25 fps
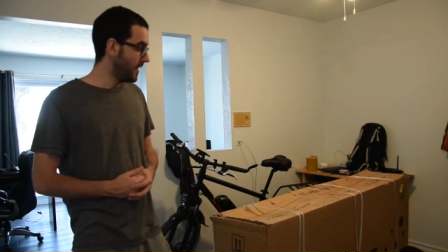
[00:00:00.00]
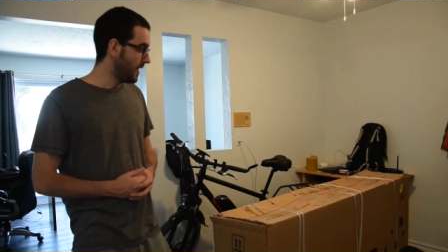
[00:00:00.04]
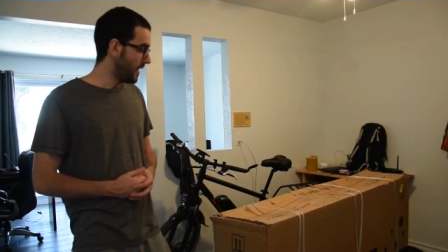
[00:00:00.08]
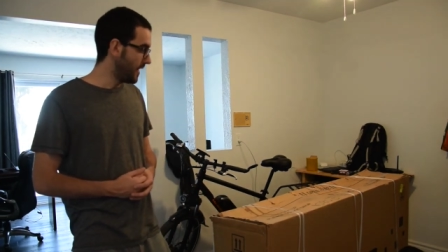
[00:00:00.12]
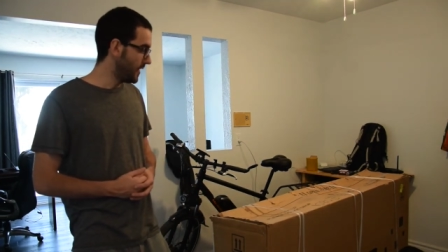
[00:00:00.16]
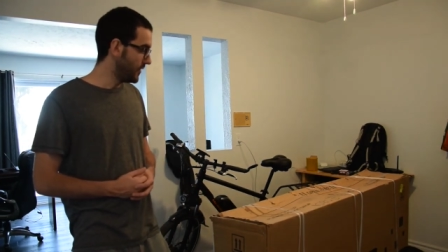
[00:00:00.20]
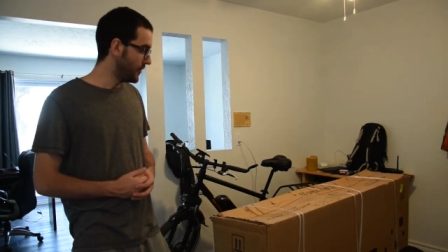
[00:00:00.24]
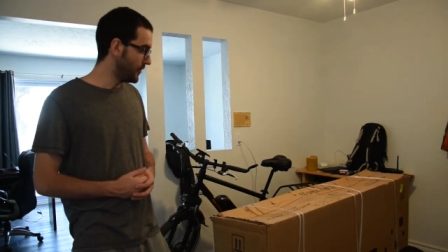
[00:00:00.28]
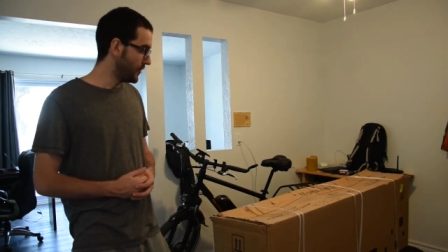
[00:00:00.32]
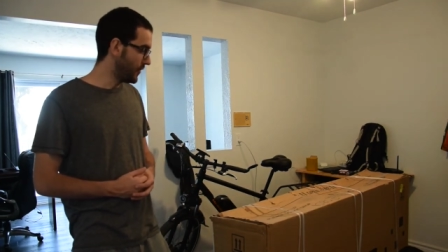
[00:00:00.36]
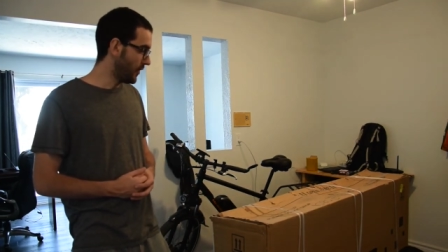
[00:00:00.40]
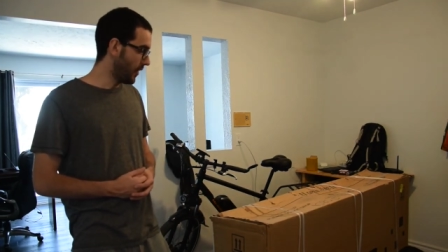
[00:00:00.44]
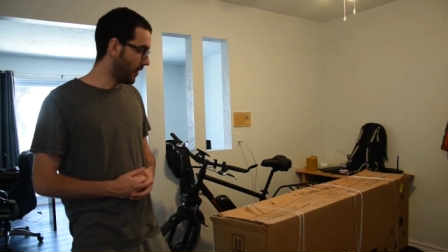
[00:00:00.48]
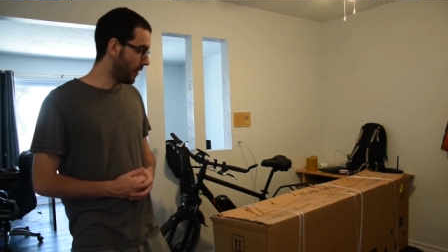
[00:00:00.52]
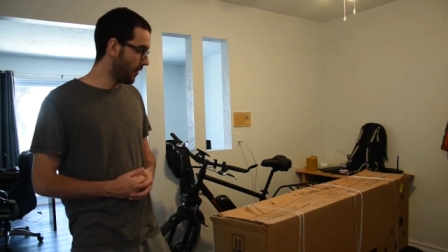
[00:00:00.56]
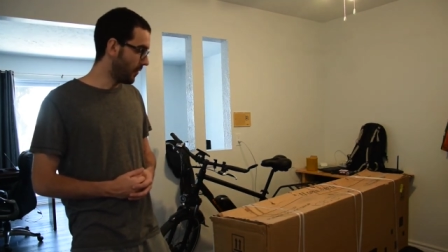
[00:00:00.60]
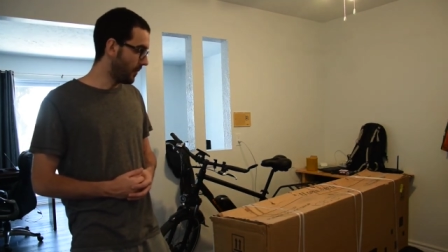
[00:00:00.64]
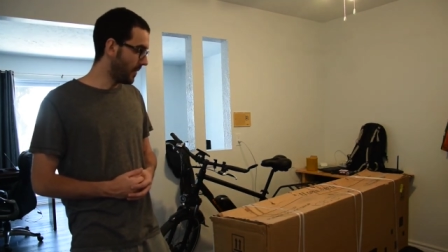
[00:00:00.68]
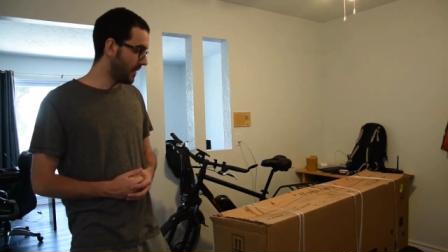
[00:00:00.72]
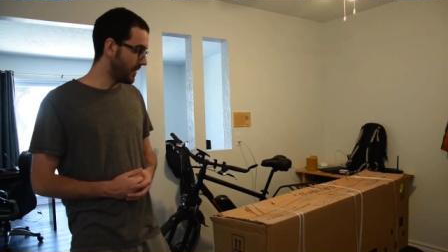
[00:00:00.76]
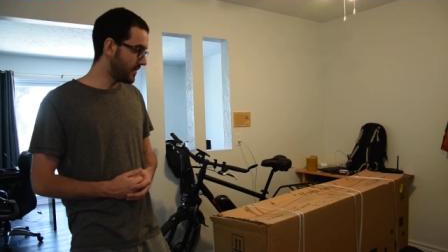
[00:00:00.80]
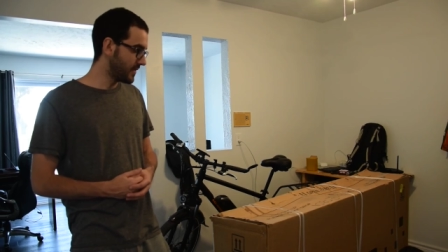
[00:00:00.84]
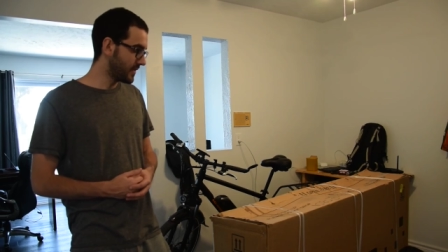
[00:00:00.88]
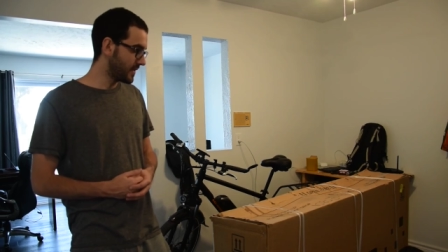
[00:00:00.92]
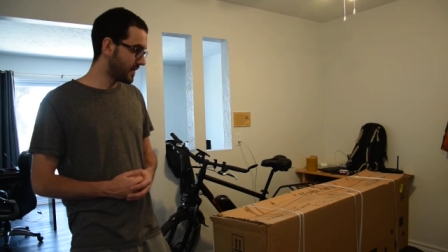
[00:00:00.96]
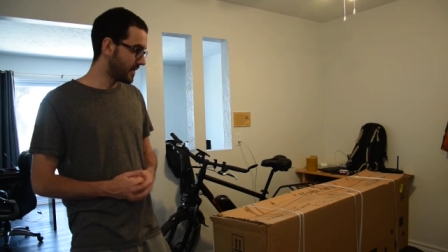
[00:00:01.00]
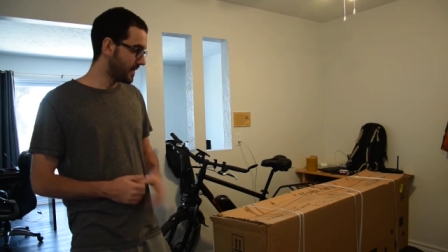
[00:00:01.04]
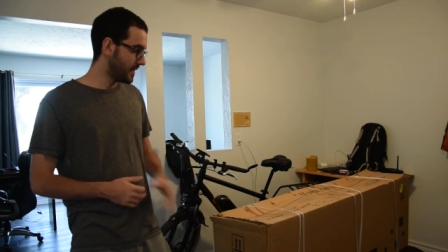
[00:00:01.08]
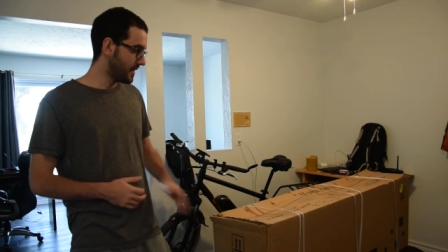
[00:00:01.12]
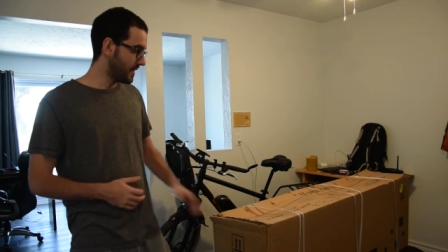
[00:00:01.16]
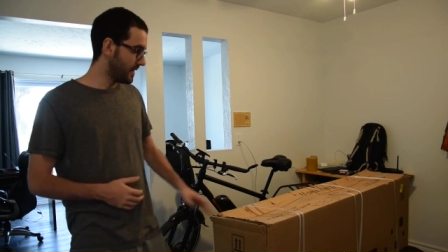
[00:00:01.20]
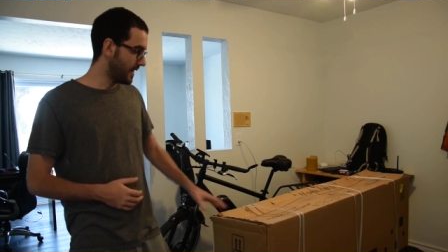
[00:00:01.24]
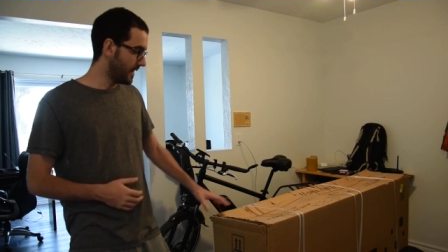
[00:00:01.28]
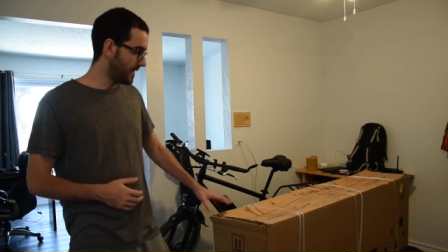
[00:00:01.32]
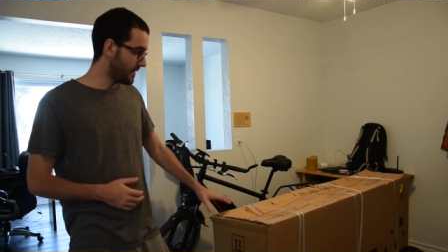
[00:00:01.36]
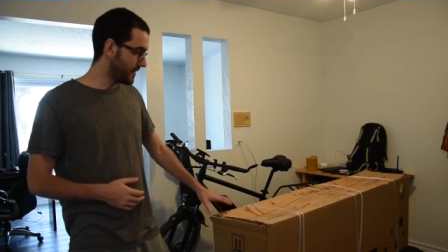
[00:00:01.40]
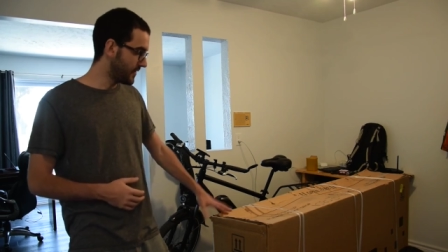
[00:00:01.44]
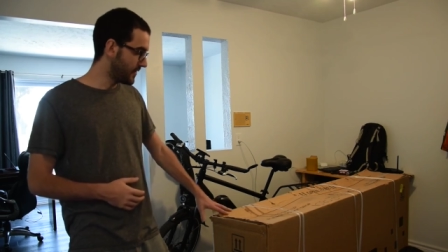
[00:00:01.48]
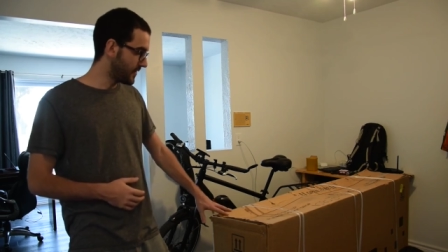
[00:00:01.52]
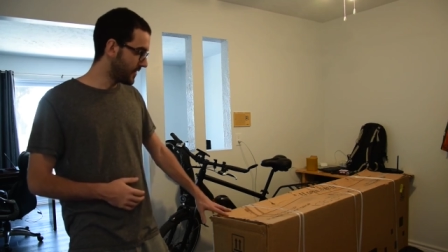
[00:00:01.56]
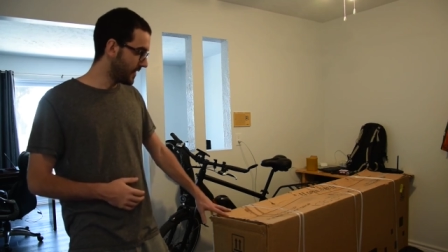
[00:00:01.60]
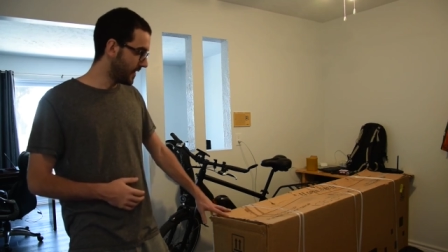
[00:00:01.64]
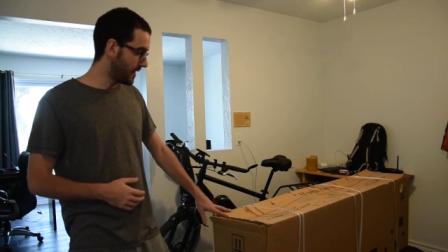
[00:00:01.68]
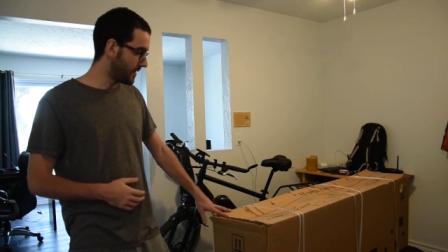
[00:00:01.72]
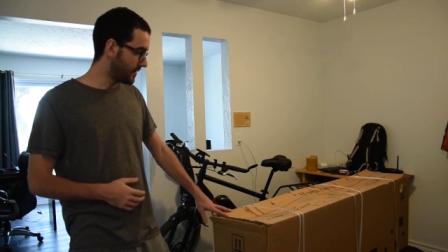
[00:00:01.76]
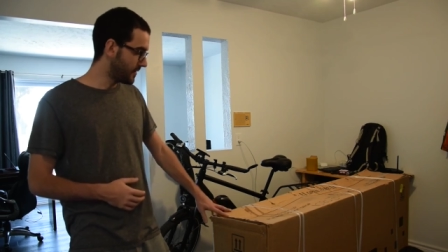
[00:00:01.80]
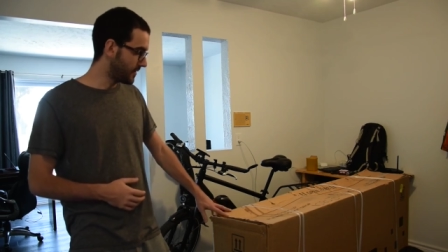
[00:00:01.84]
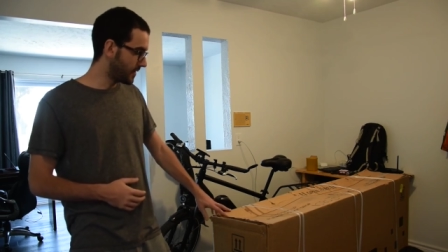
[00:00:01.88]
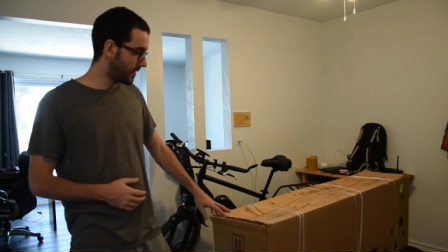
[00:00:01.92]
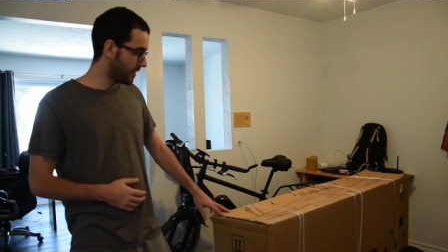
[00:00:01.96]
And so basically I
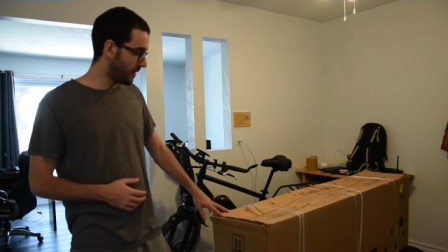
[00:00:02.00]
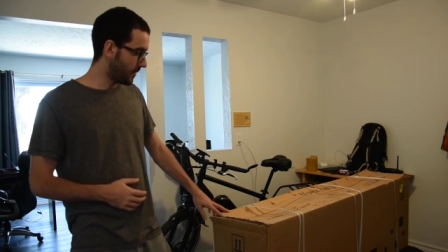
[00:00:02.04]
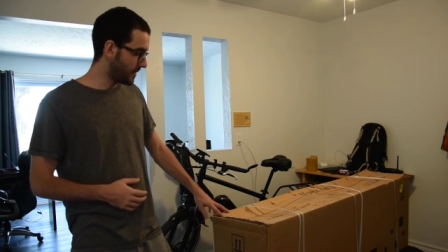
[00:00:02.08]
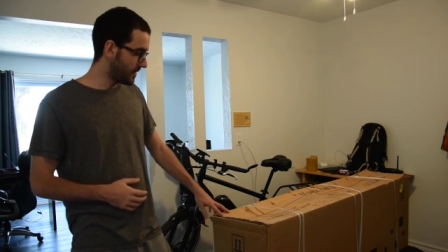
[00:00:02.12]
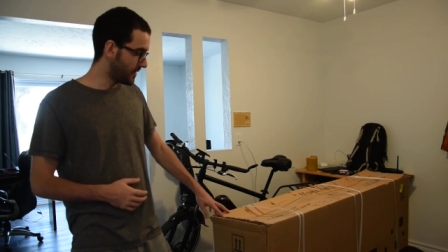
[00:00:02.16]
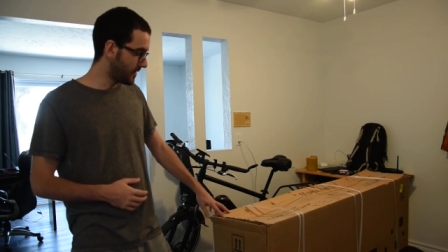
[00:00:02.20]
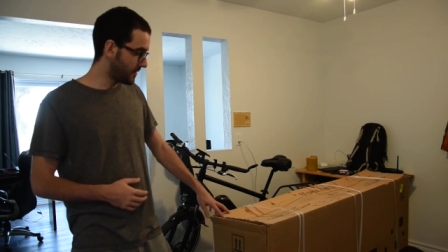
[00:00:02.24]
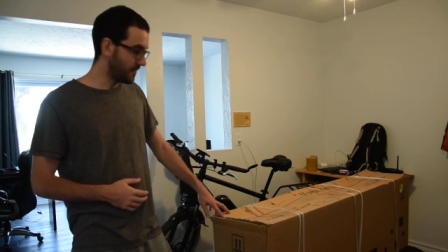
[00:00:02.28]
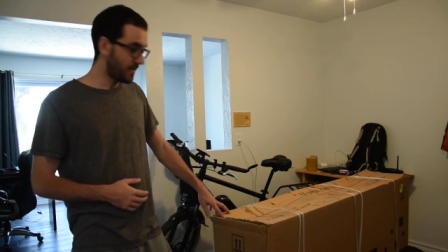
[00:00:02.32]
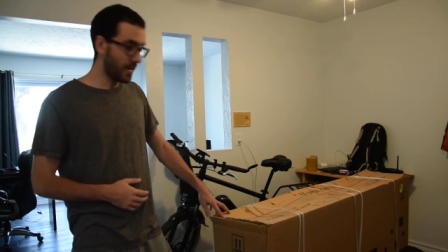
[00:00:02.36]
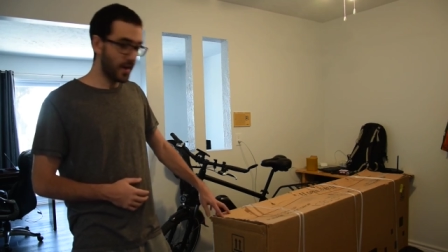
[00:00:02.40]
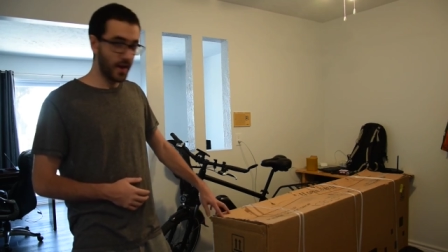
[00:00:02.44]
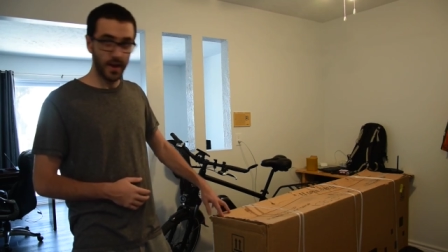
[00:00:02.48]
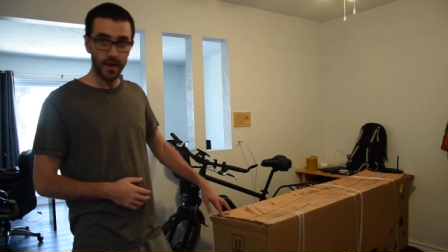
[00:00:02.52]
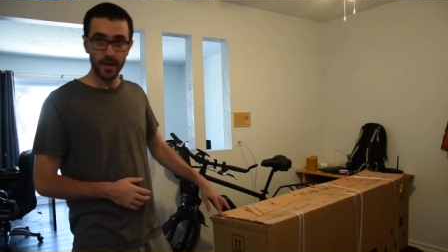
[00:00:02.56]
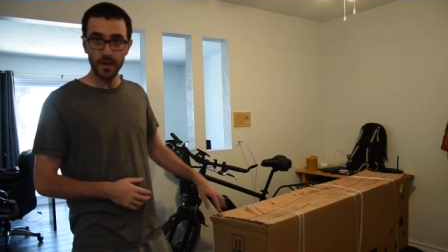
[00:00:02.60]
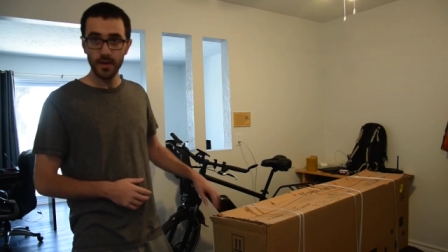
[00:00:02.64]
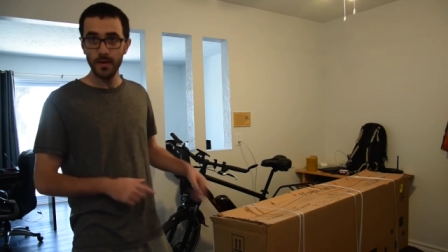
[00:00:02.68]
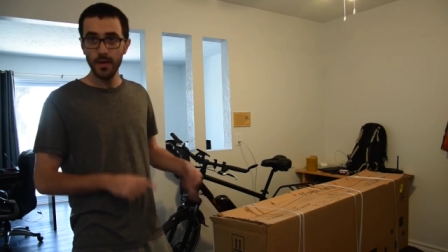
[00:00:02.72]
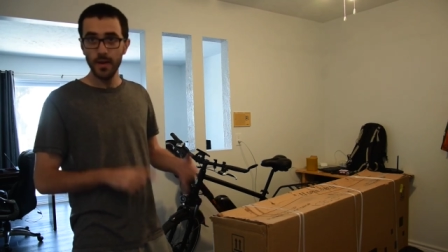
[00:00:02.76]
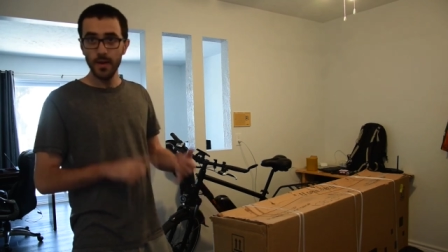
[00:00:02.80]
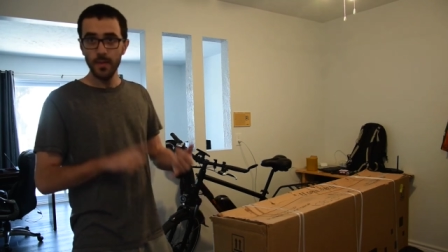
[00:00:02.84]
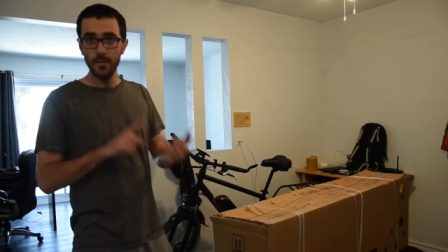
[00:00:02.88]
decided to go with this bike